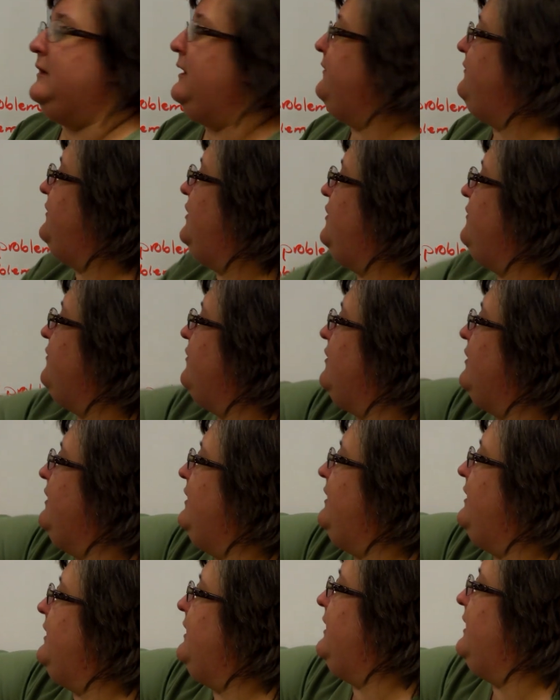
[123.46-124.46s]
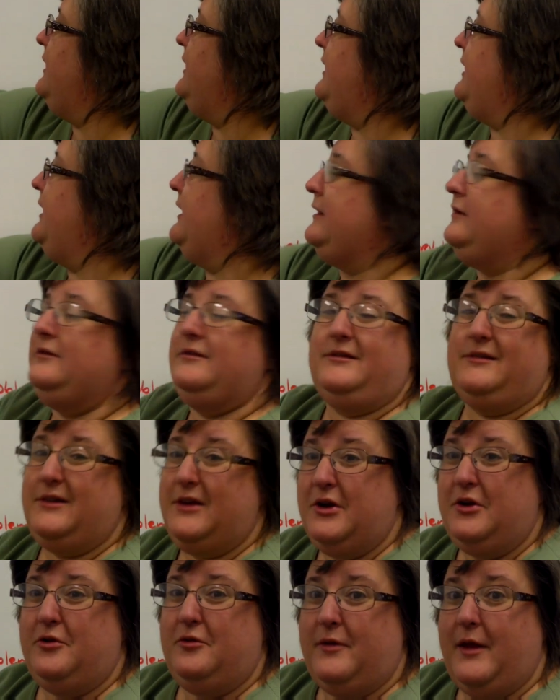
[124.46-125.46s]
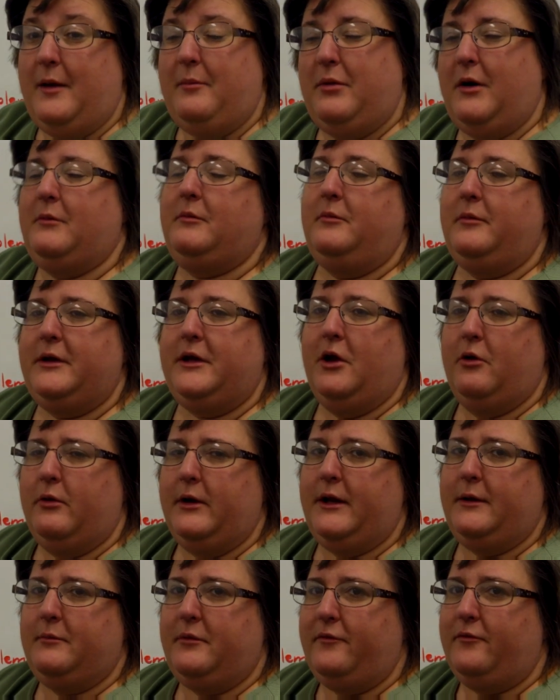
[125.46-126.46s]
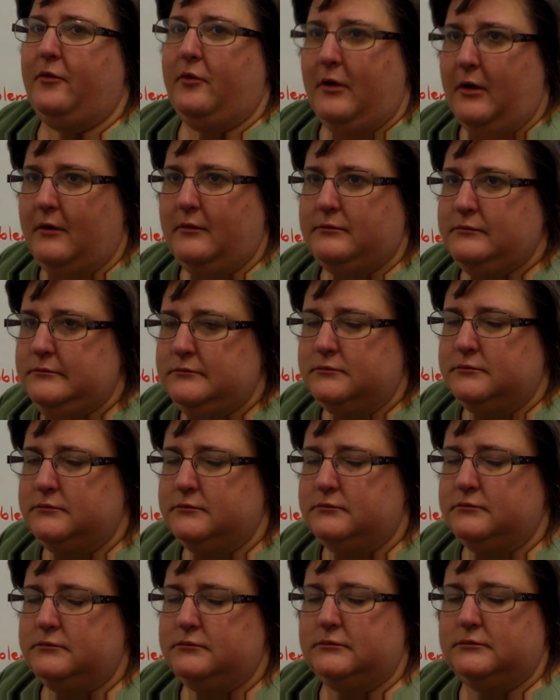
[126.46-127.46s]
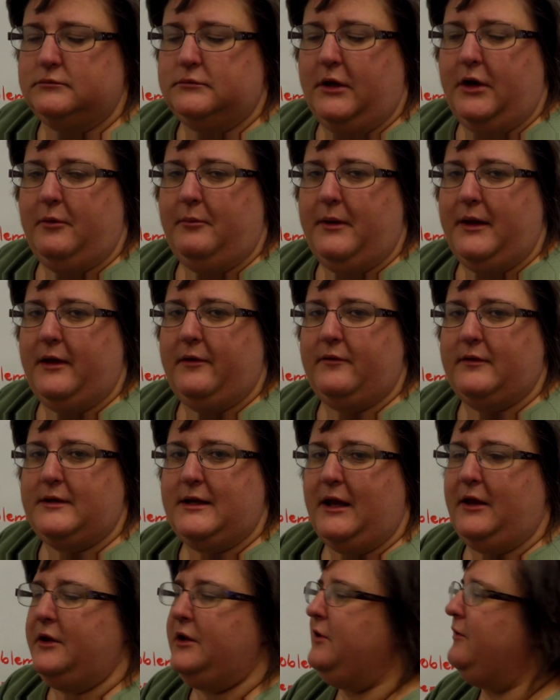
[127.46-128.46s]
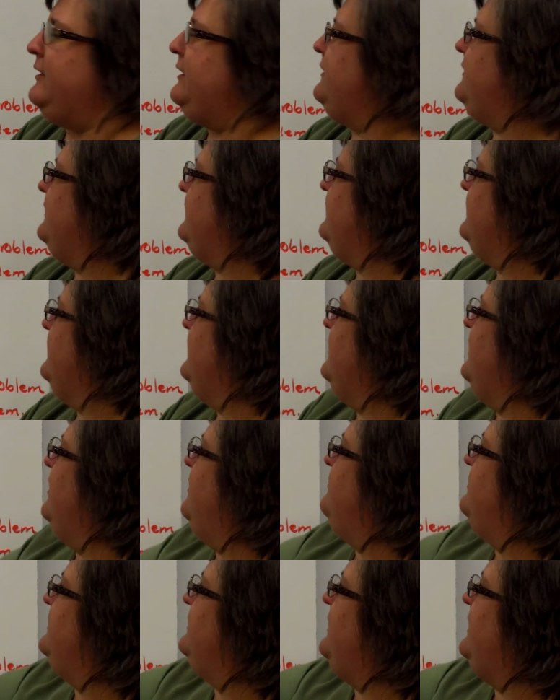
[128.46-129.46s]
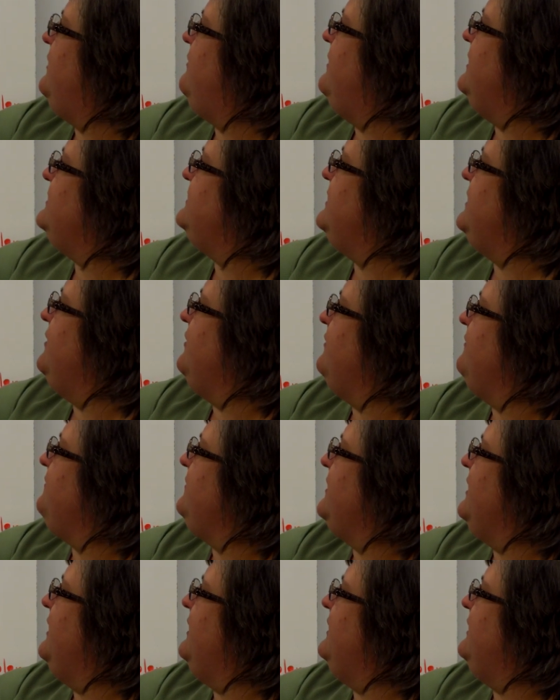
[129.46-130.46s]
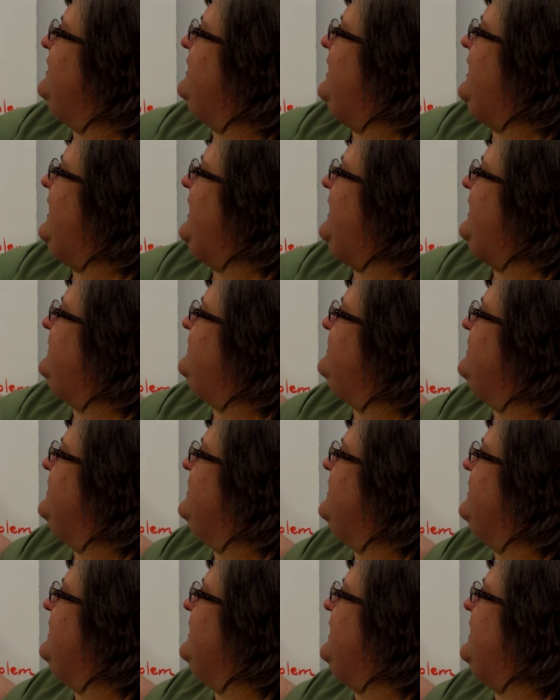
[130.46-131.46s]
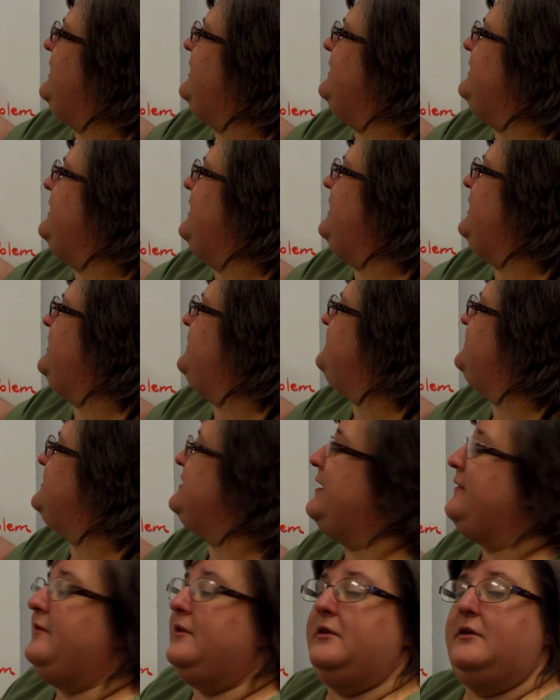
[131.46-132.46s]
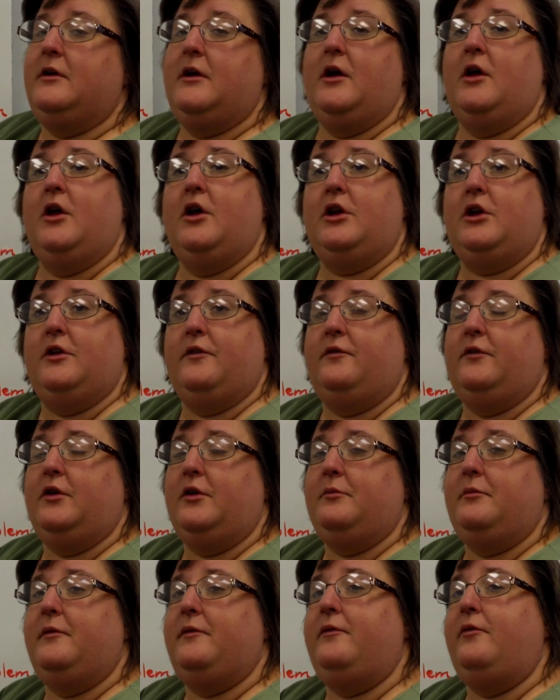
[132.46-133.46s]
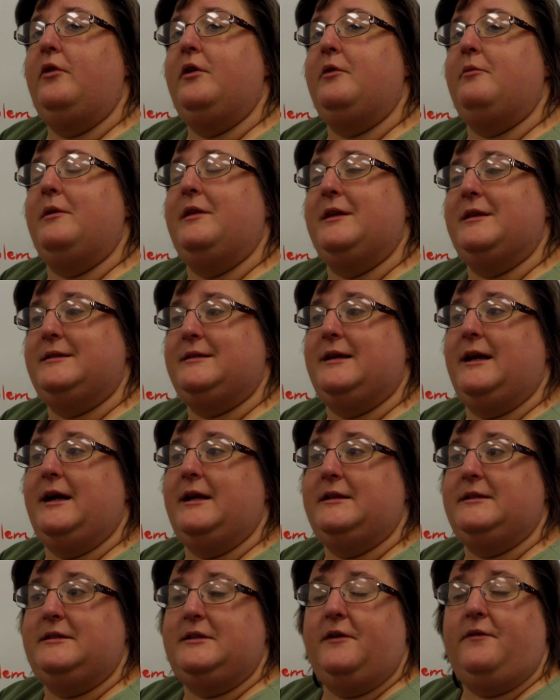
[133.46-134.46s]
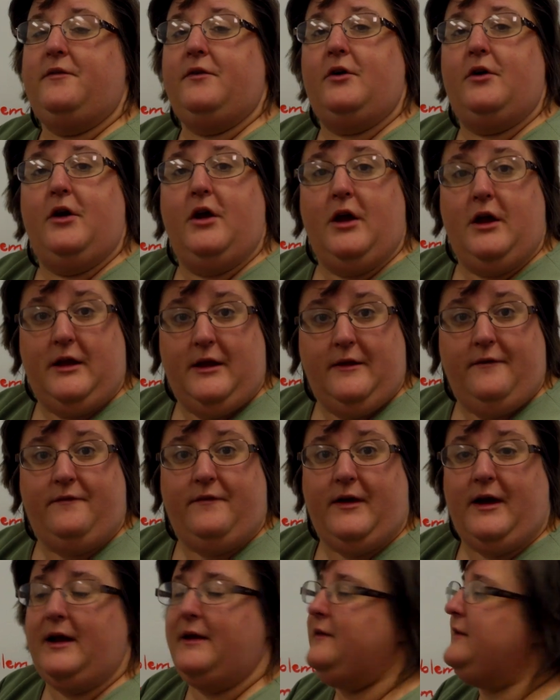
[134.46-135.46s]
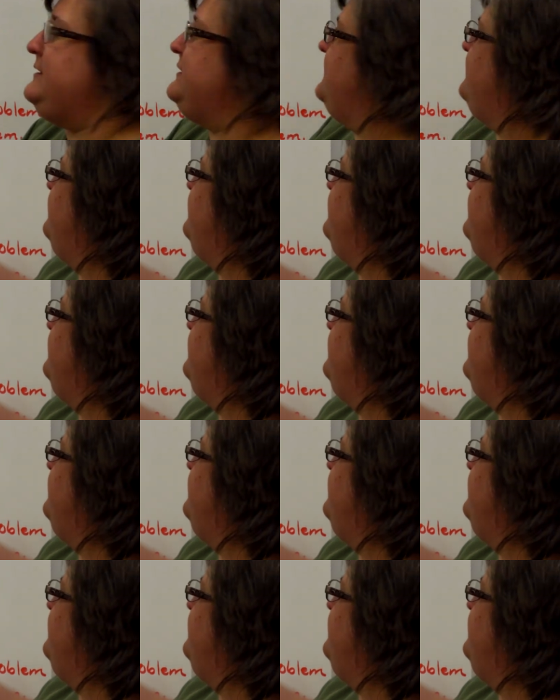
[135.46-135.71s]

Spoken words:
left over. And you knew that probably going in before, me even telling you anything. But likewise here, 8 and a negative 7, you've learned before that when the signs differ, you find the